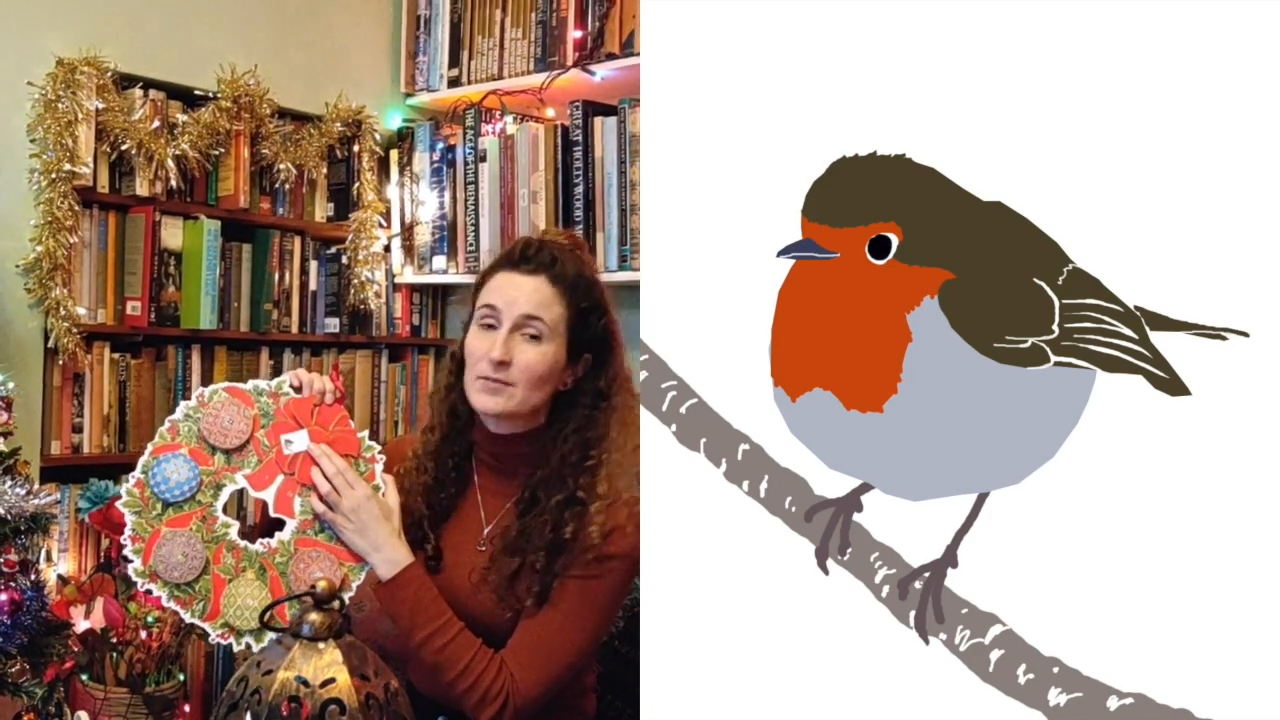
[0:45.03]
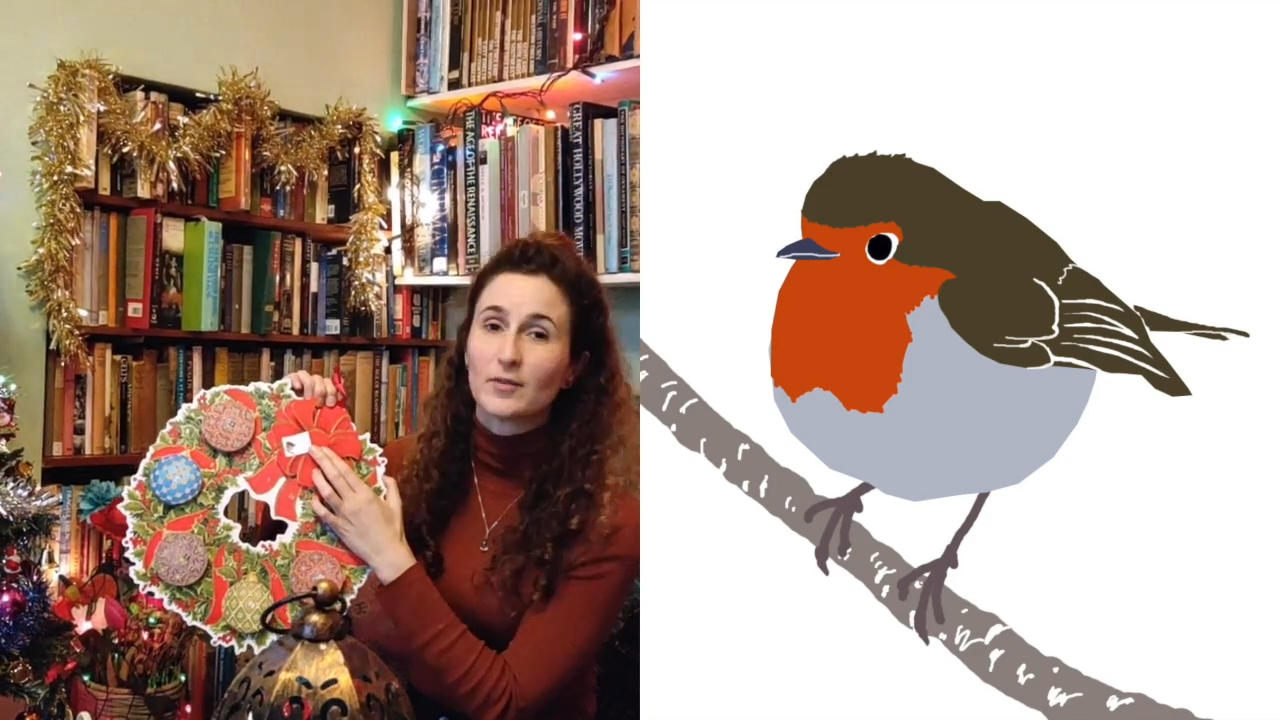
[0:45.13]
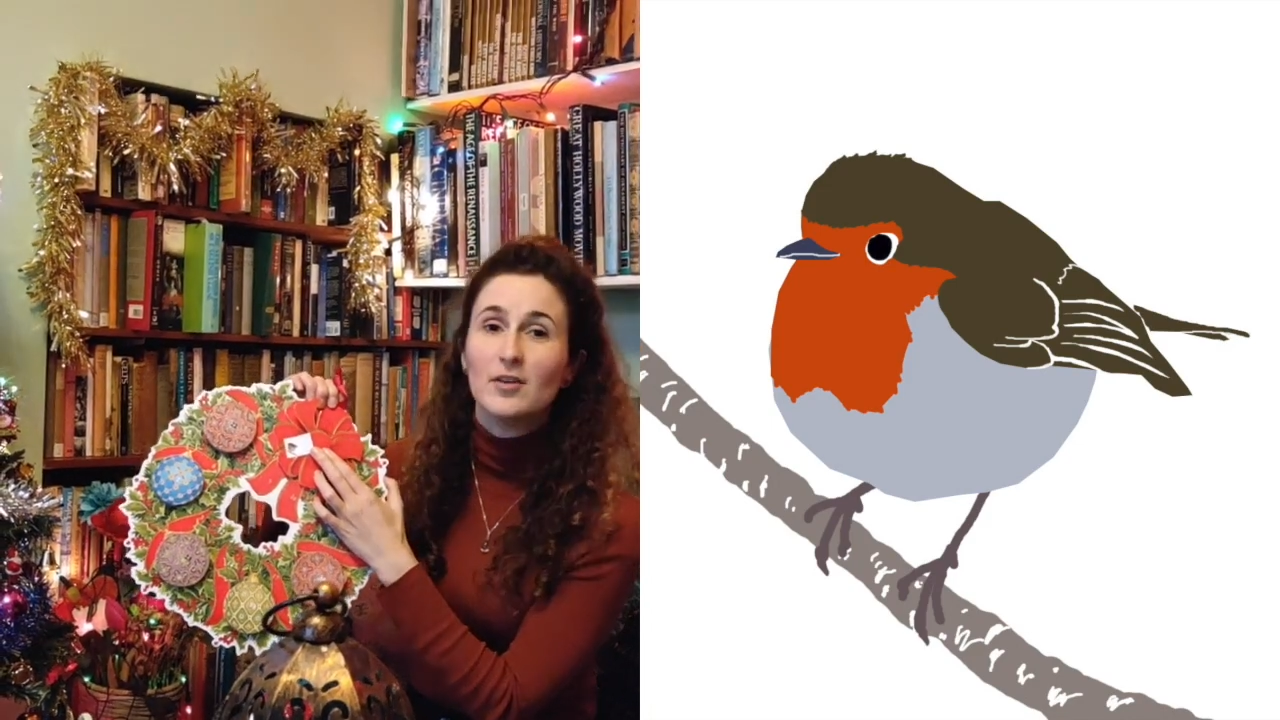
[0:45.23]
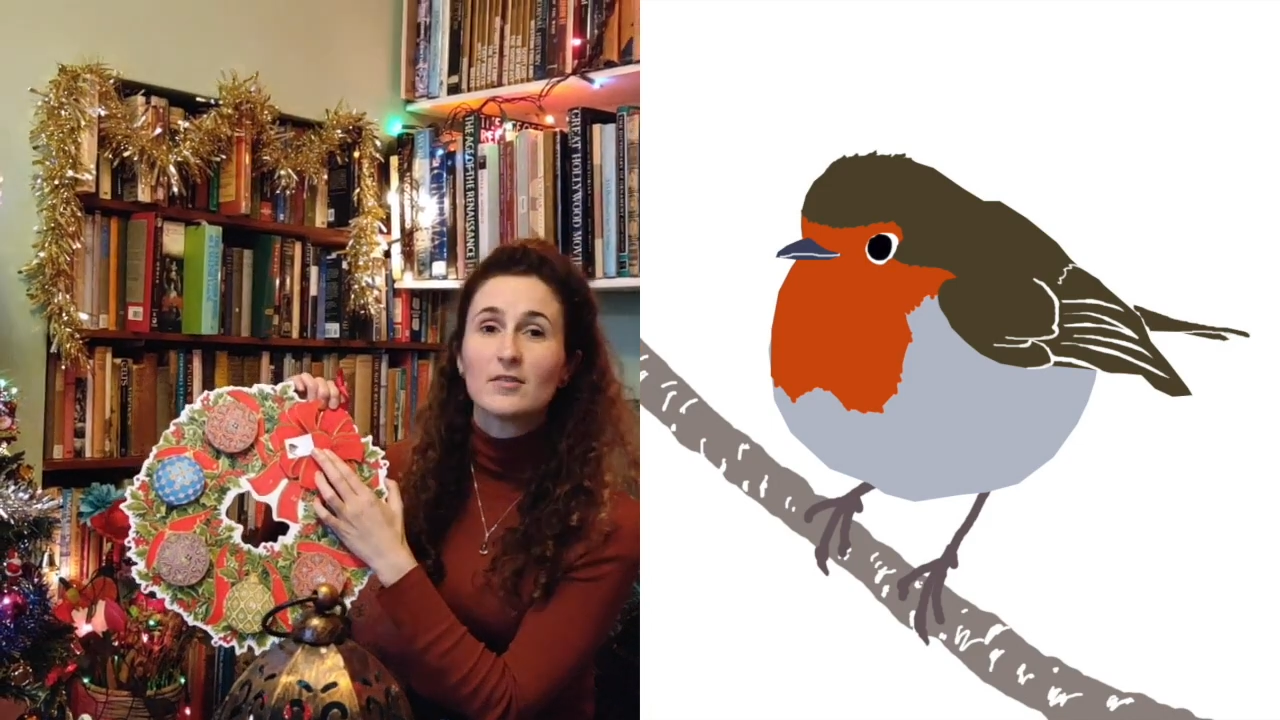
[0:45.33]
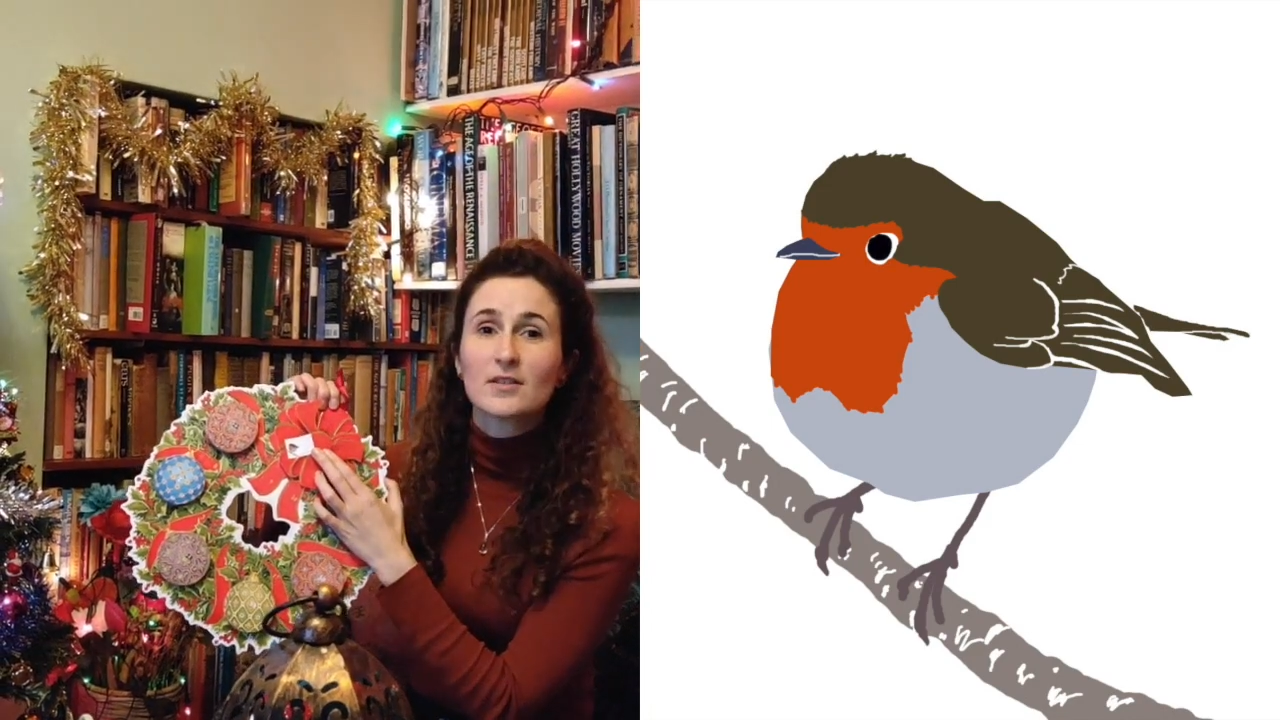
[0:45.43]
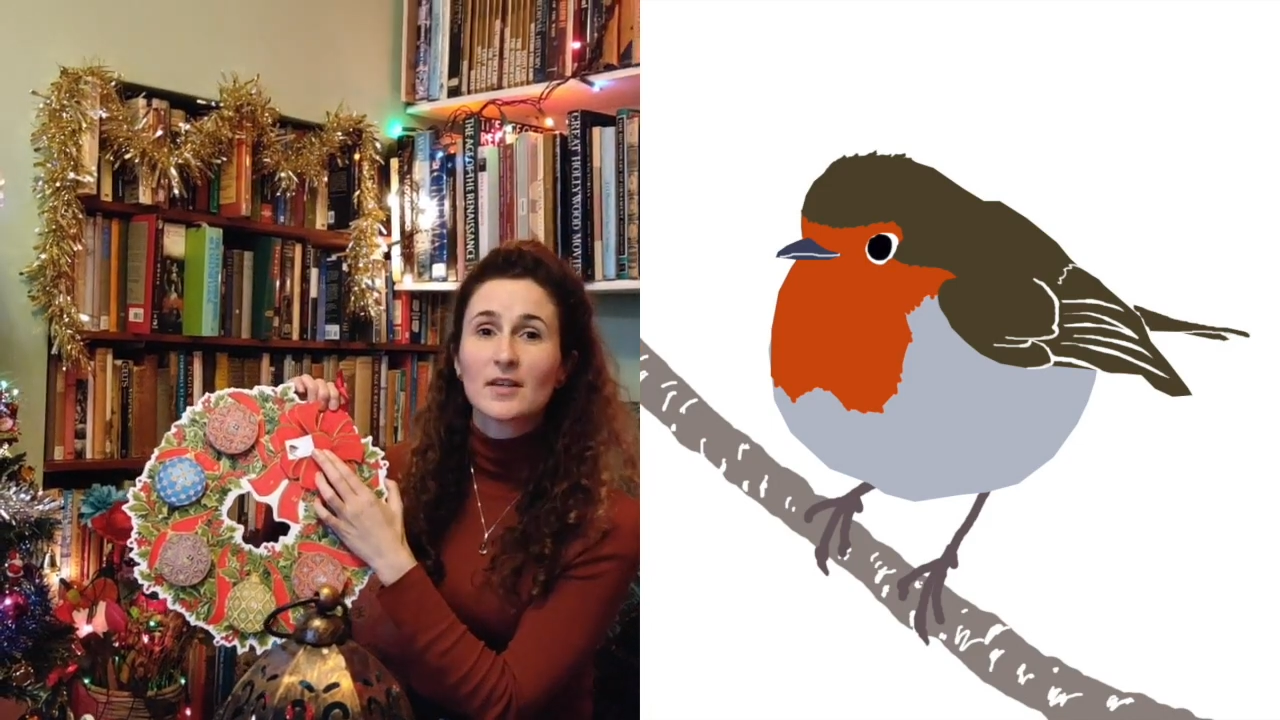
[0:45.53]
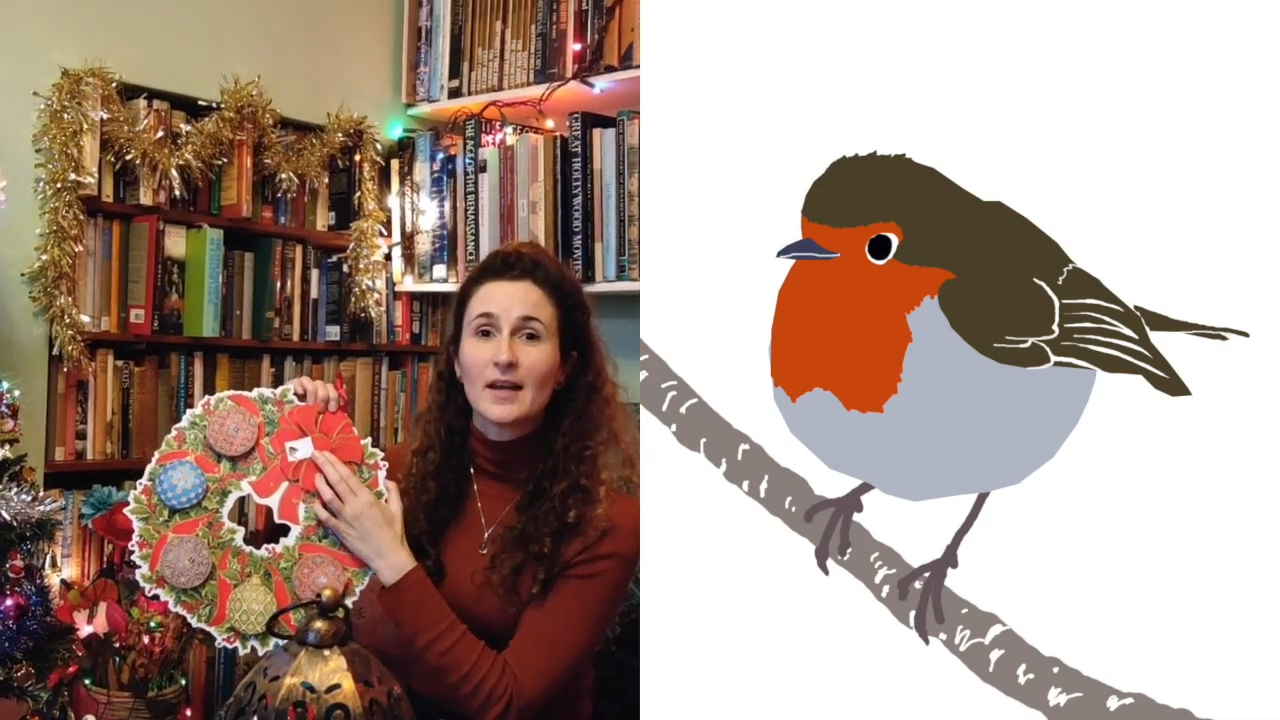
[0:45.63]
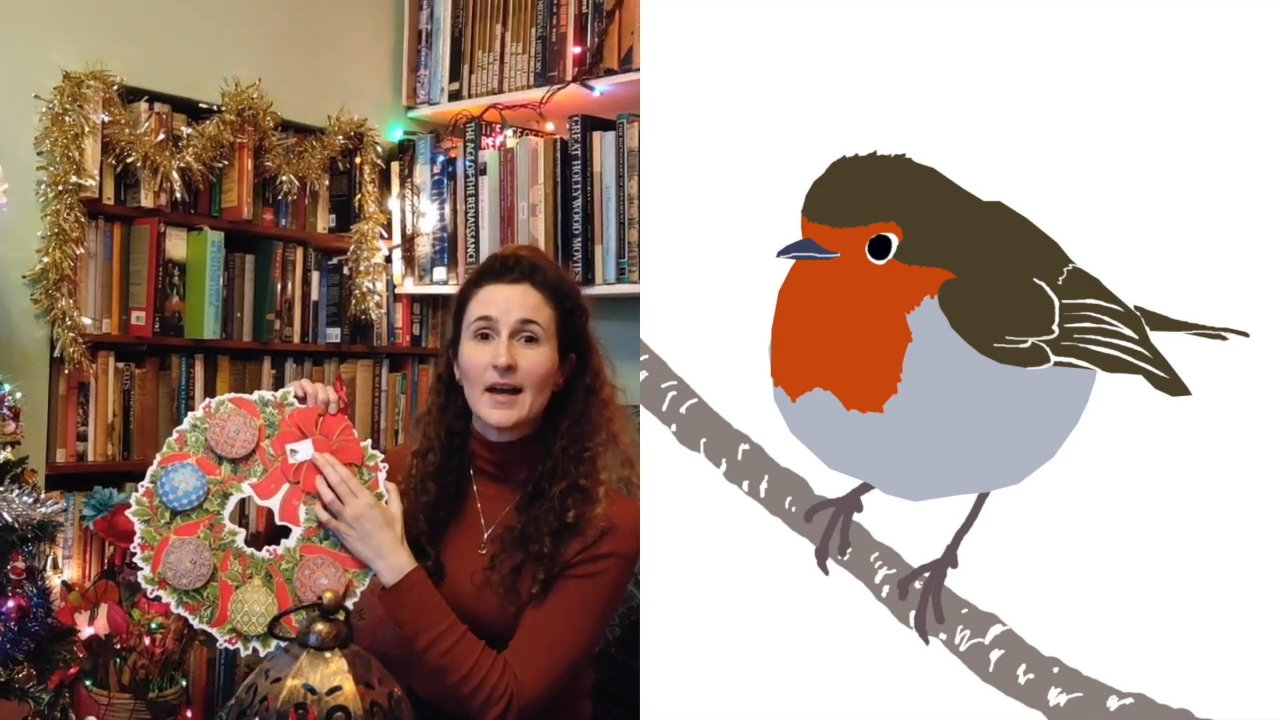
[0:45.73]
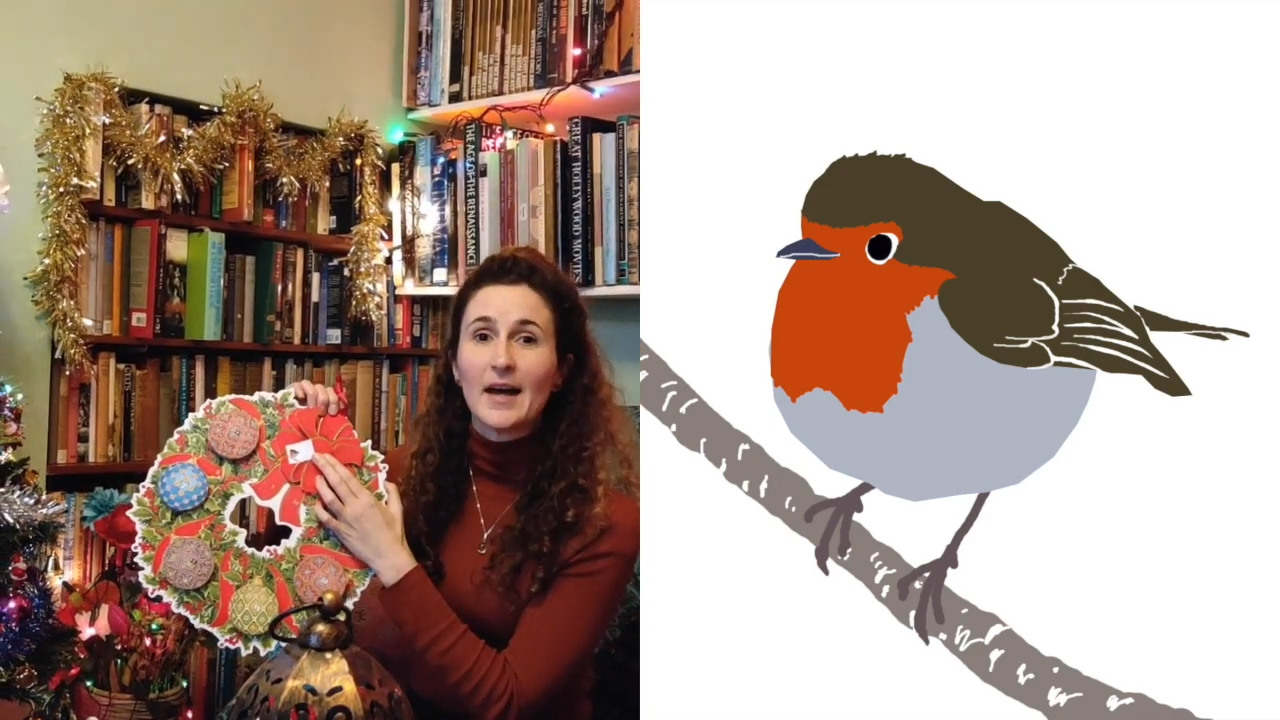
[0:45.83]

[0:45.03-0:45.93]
front